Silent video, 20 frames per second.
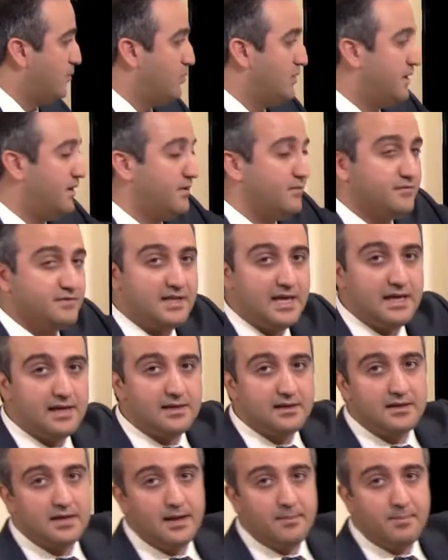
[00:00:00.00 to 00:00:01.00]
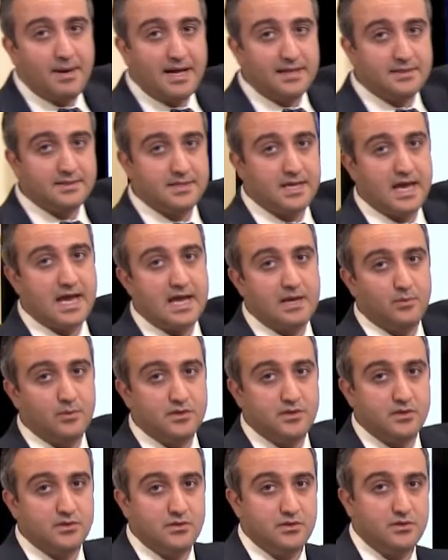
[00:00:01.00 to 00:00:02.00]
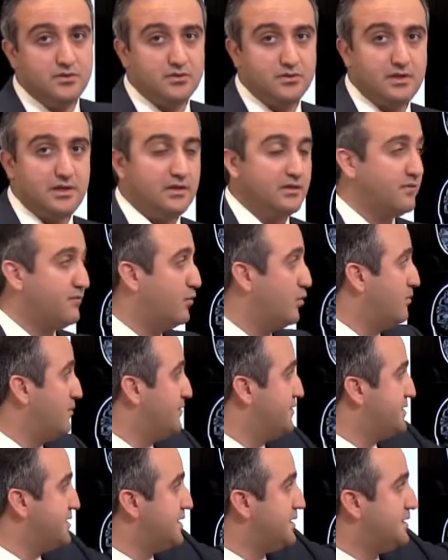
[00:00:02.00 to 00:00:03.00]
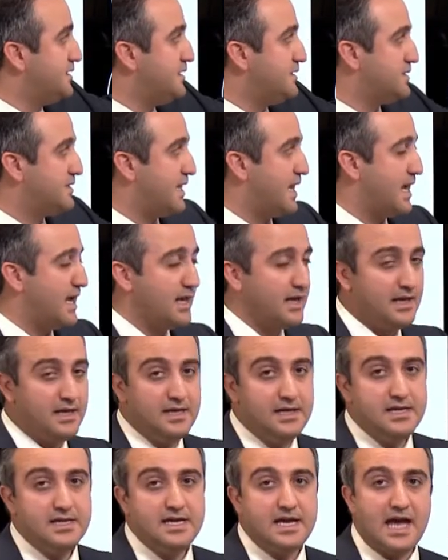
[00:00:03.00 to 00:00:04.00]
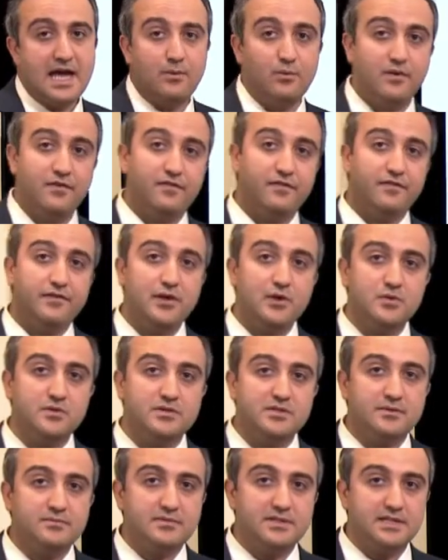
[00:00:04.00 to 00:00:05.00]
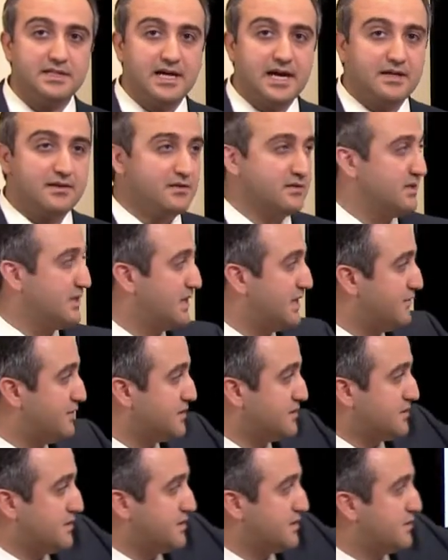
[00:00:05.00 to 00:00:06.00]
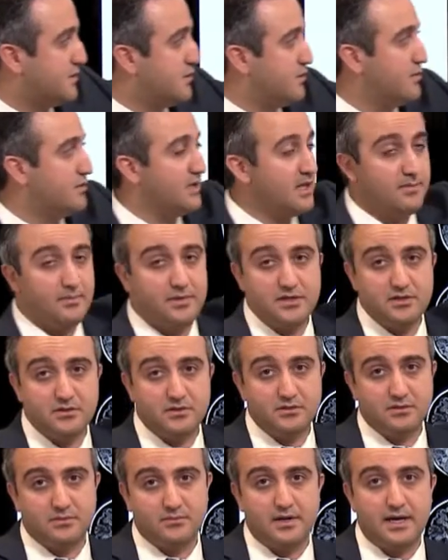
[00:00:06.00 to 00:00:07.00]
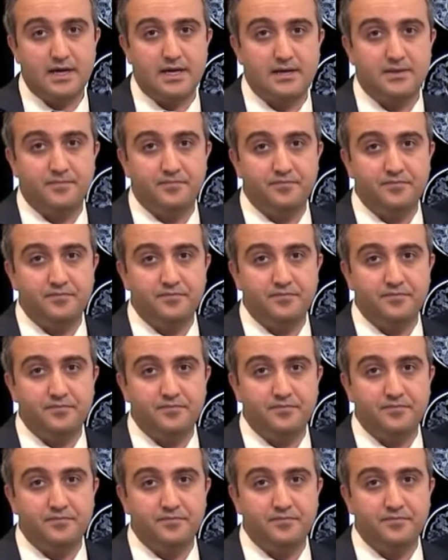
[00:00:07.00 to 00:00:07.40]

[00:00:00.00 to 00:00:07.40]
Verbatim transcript: We've taken a PET scan, which is usually in the form of a CT scan, and we fuse them together to give us this third image on the right.